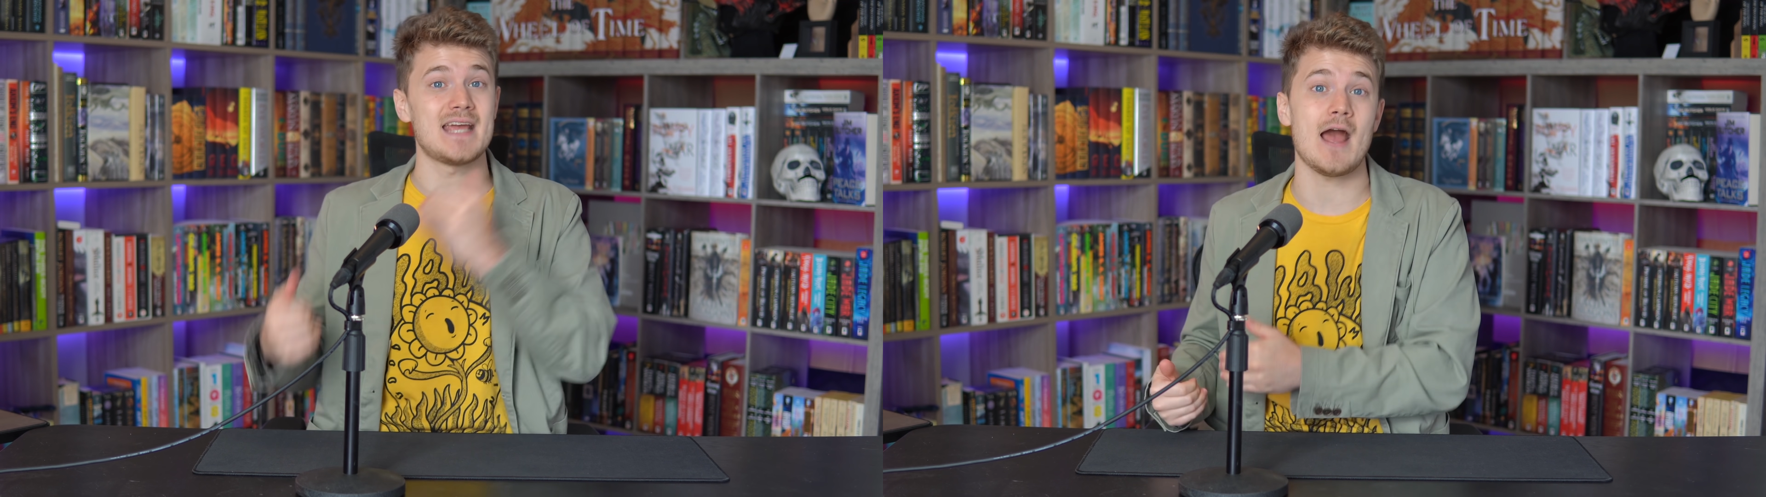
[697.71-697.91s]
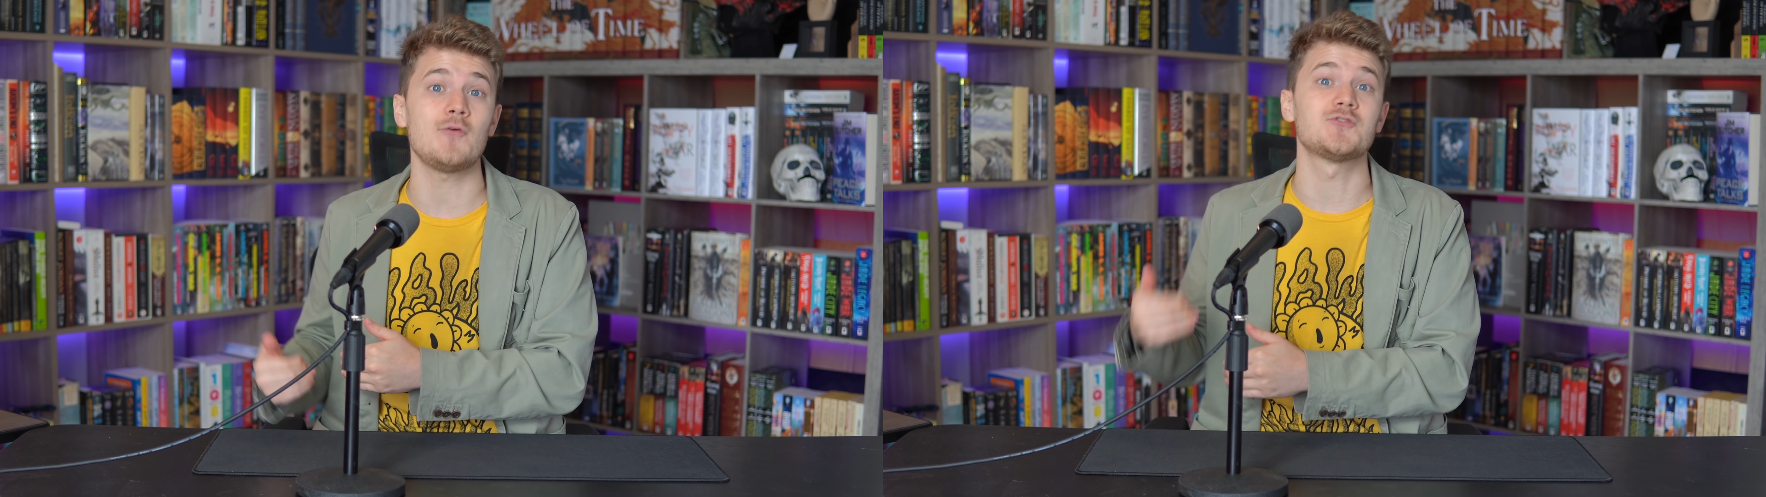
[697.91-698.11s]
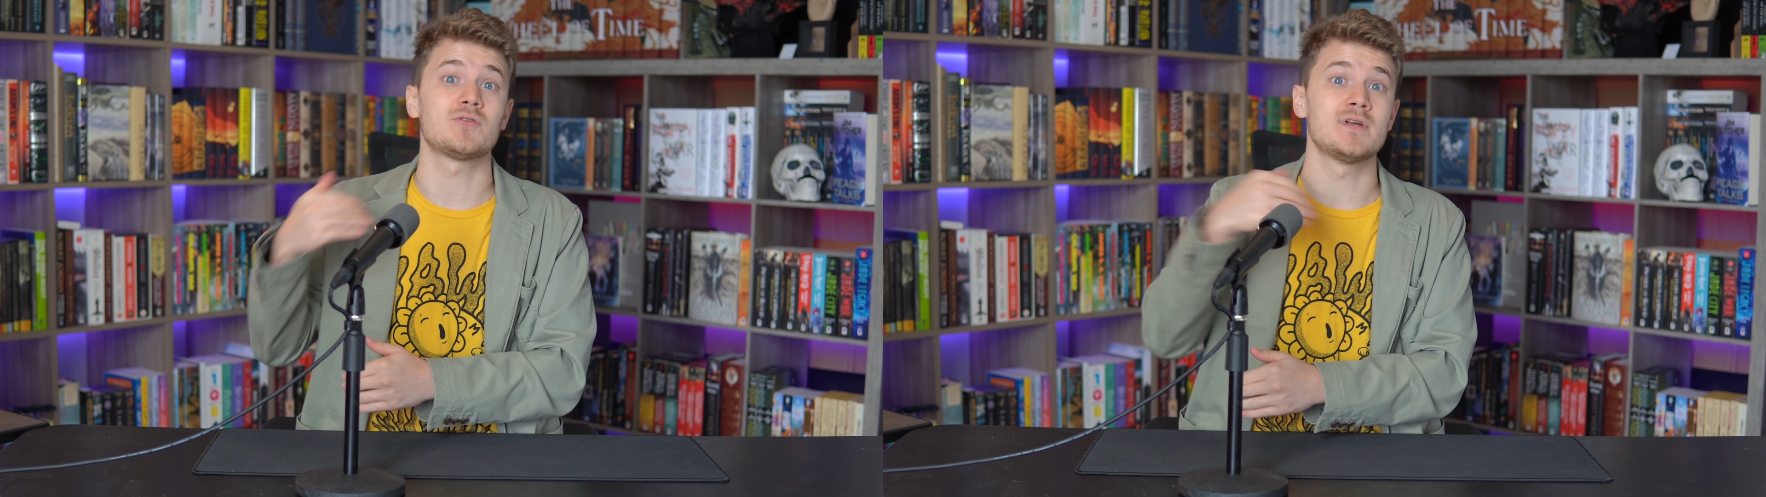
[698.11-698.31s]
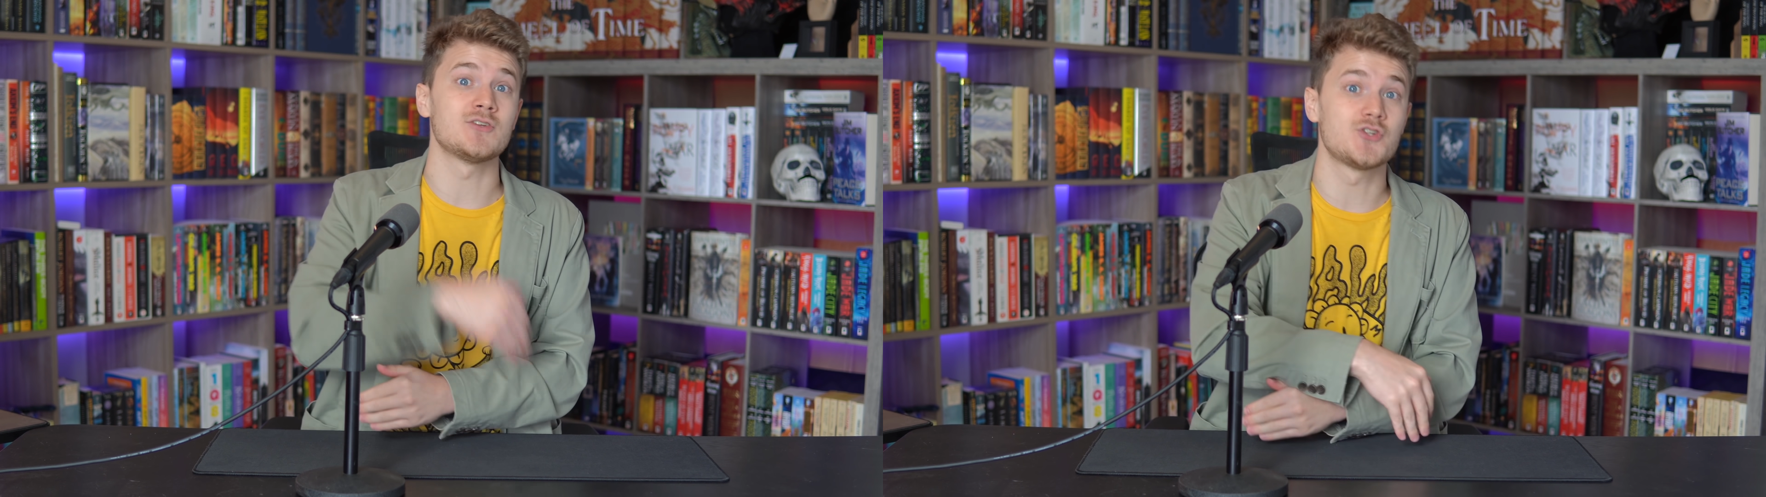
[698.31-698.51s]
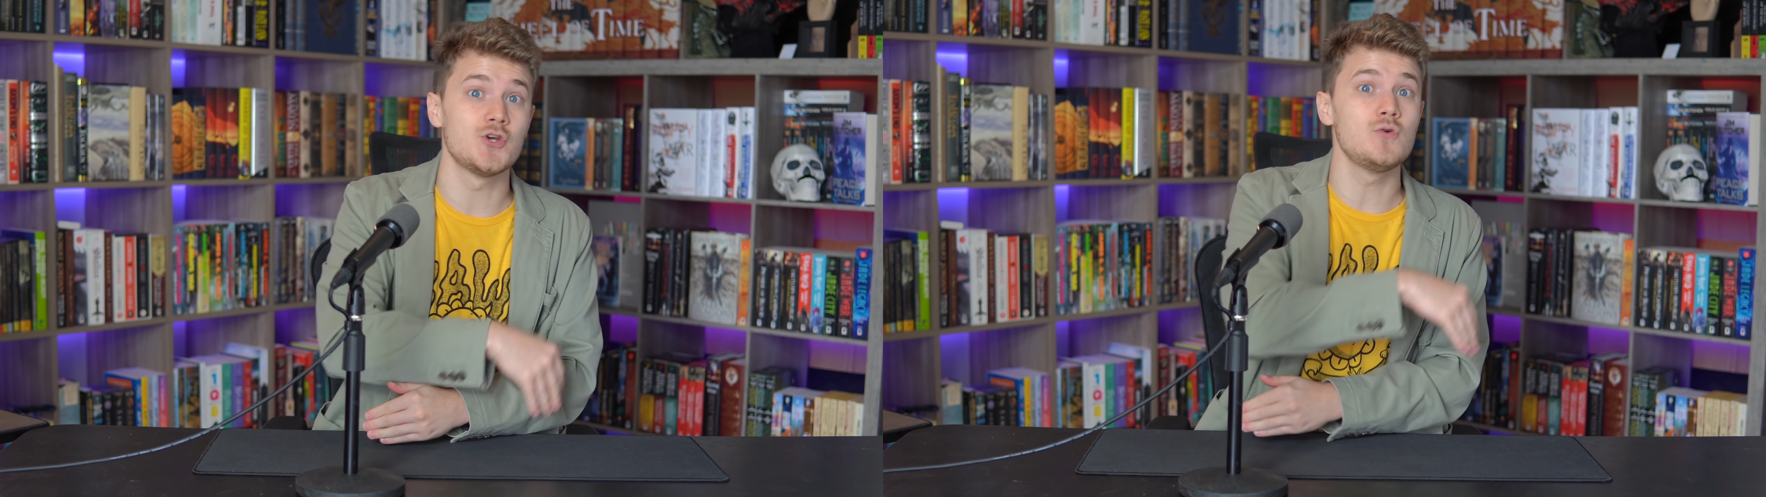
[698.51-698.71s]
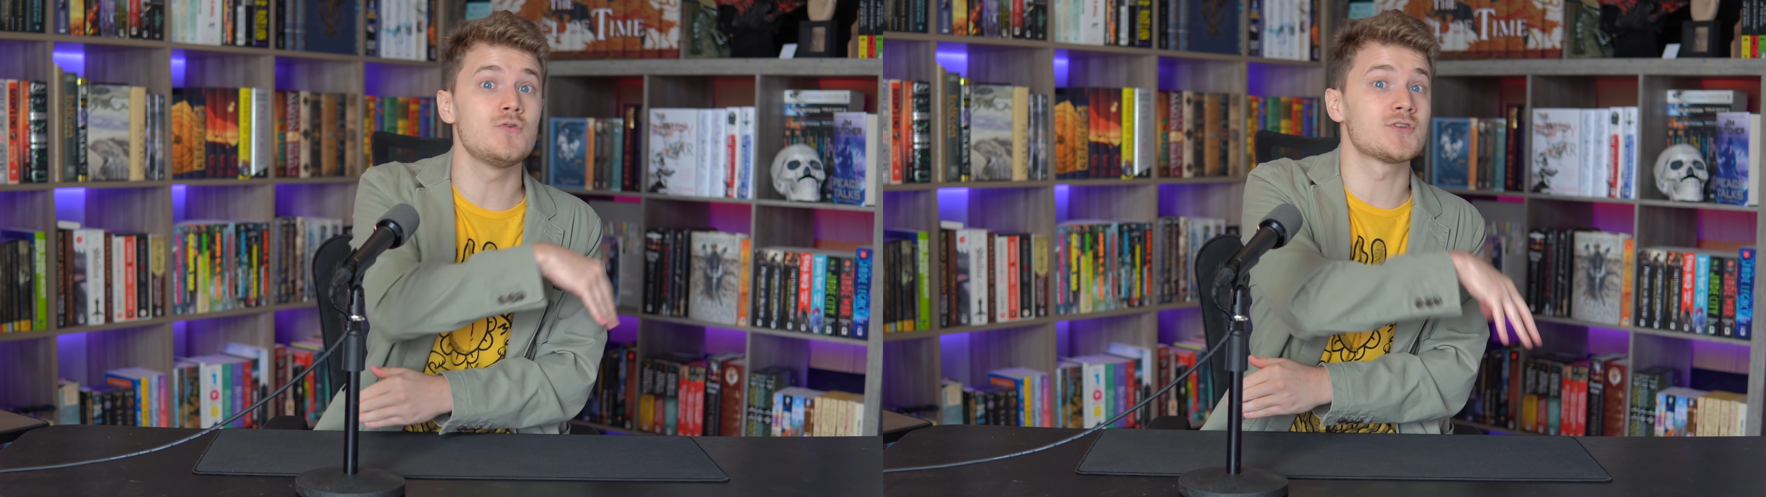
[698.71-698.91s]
countering to